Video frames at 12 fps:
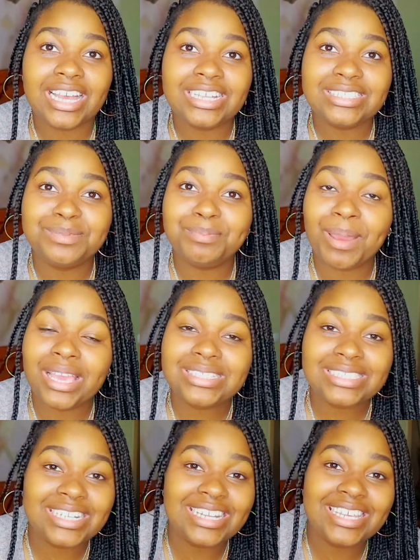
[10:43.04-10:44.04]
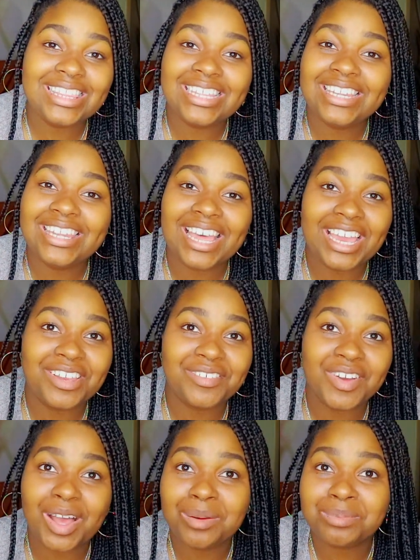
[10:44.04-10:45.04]
That's basically the life
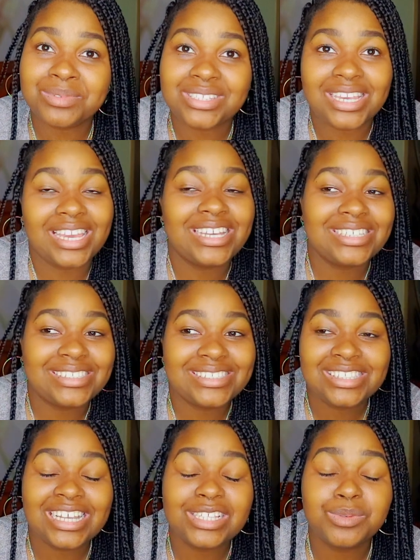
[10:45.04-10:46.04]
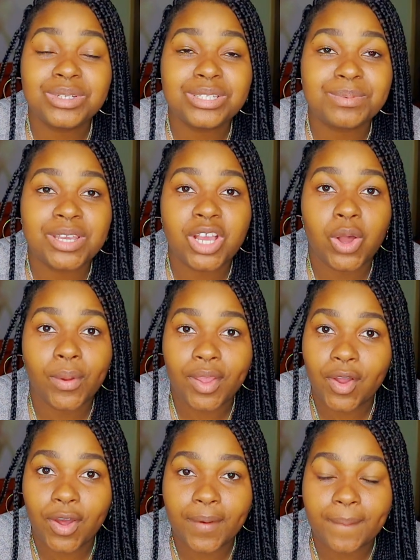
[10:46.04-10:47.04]
update. That's what's been
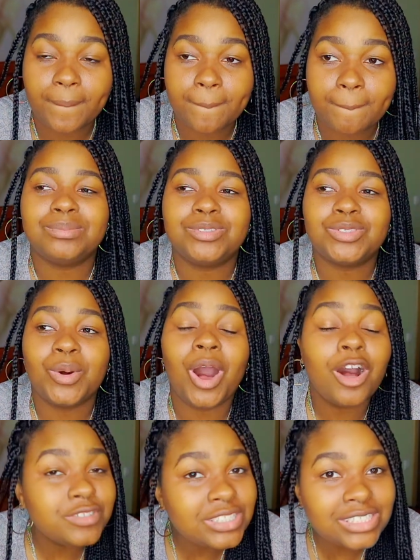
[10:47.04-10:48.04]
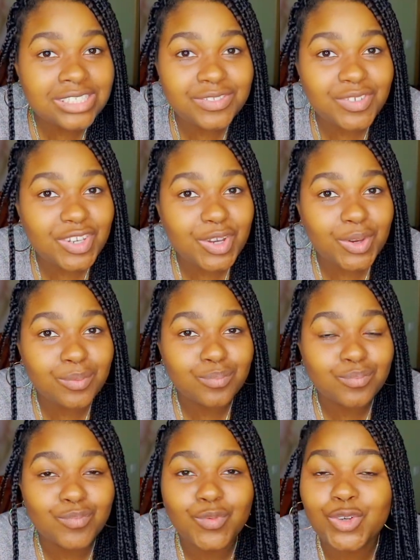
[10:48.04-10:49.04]
going on. Um, so after this
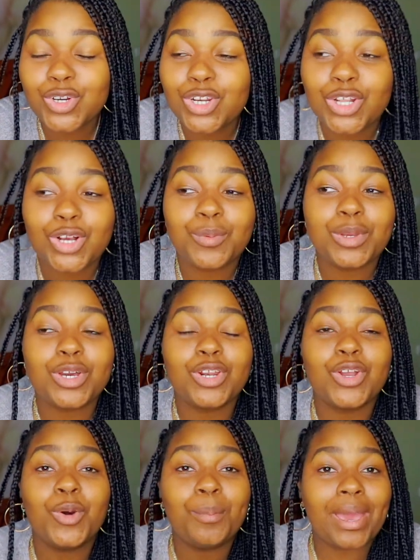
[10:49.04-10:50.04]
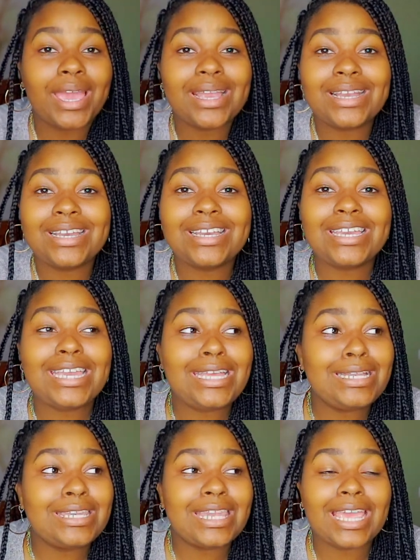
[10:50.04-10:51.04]
video, we're gonna we're gonna go back
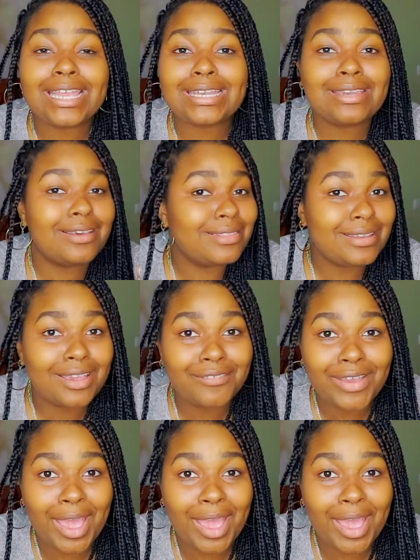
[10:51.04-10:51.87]
in like nothing ever